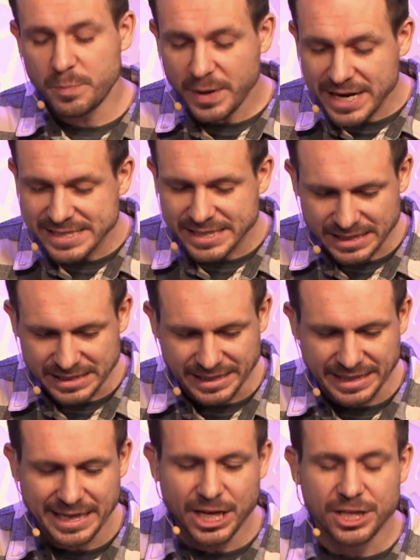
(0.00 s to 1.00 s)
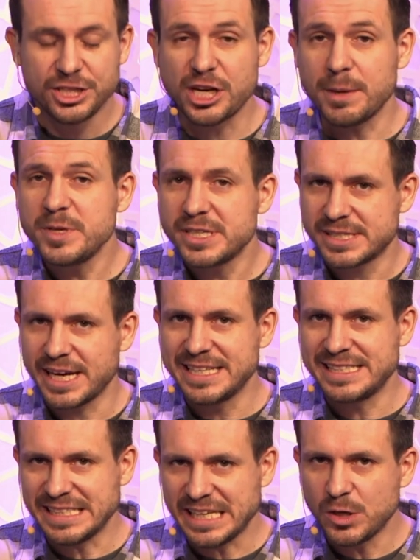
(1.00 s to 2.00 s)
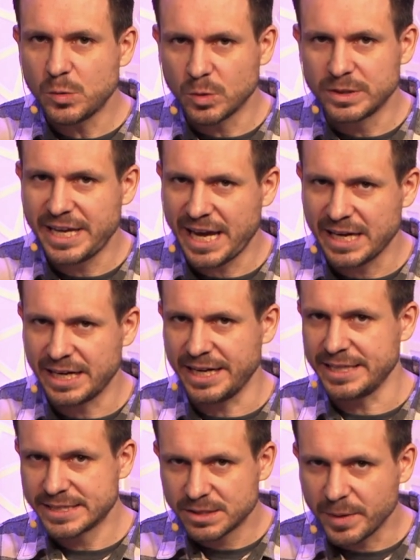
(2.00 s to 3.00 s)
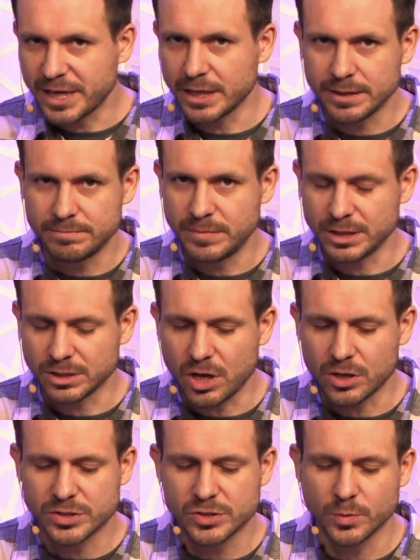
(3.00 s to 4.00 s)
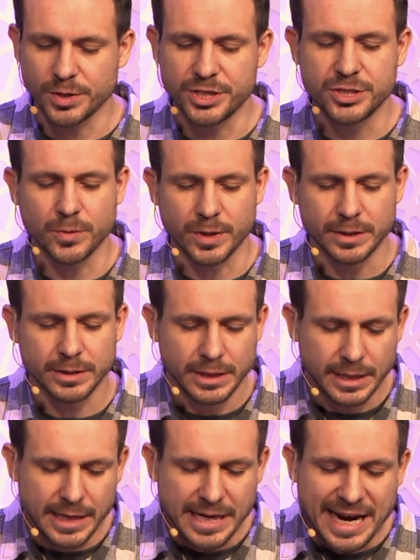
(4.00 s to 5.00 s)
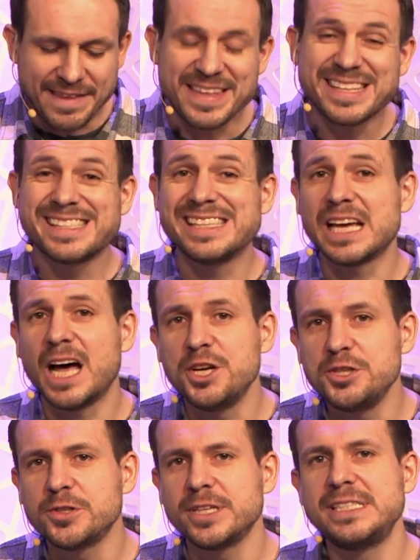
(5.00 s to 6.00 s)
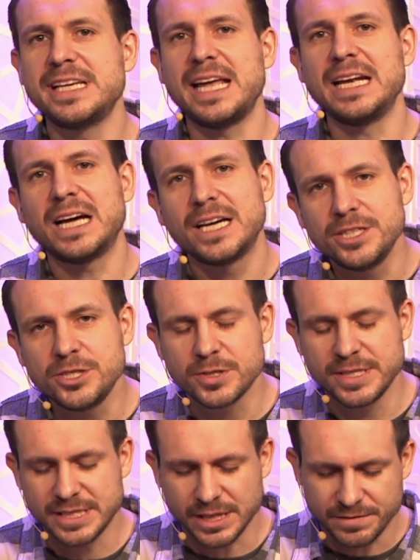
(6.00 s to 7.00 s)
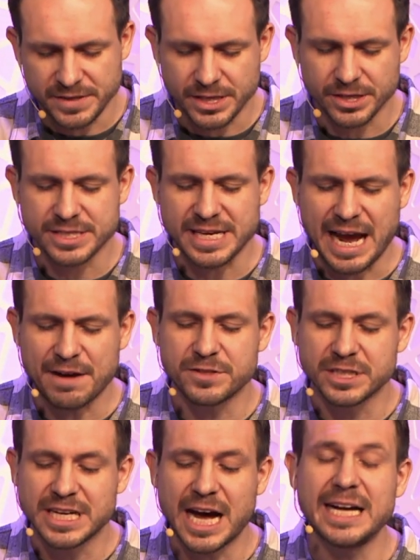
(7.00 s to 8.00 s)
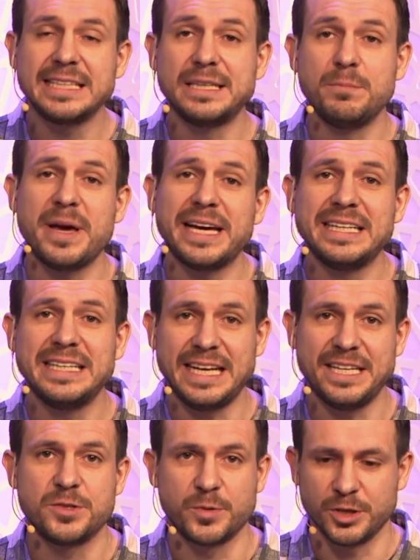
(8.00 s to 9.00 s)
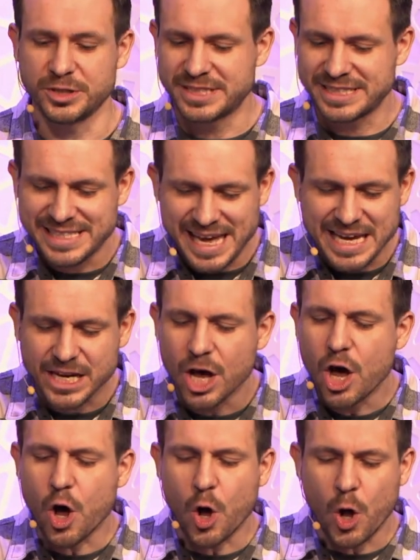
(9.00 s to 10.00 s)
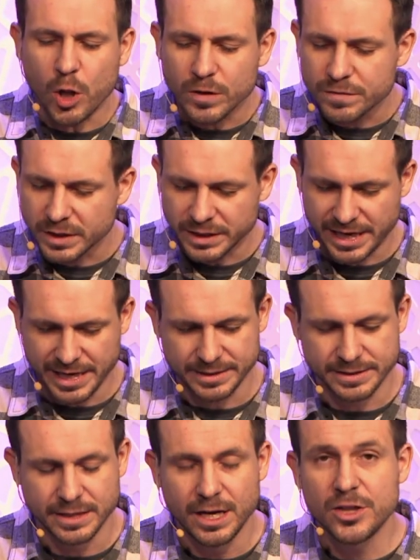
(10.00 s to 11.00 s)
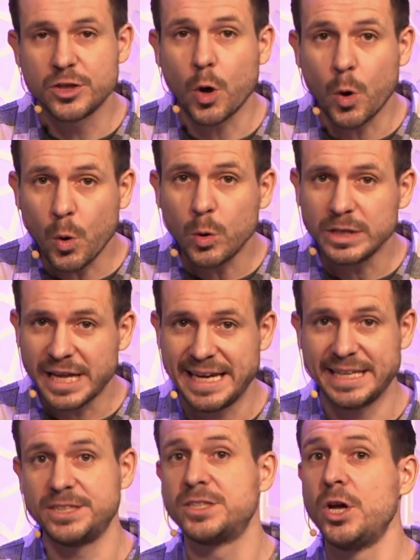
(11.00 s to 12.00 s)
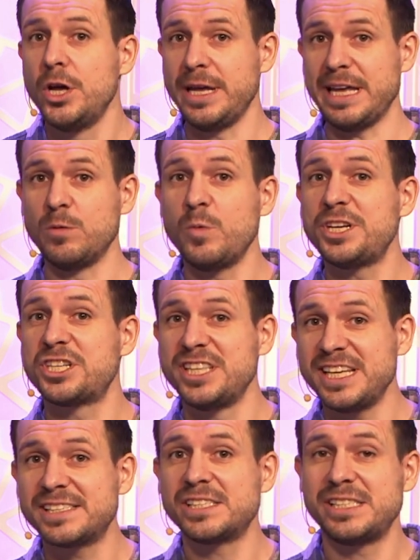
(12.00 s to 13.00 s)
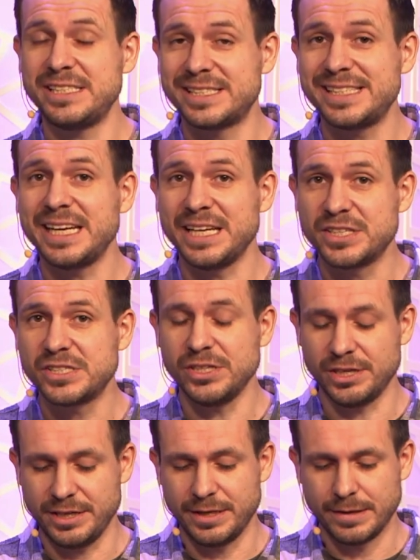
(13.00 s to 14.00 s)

Basically, Jebusites equaled Canaanites, to make a long story short. And this is hundreds and hundreds of years after God commanded Israel to take all of the land, the whole land in which this city stood.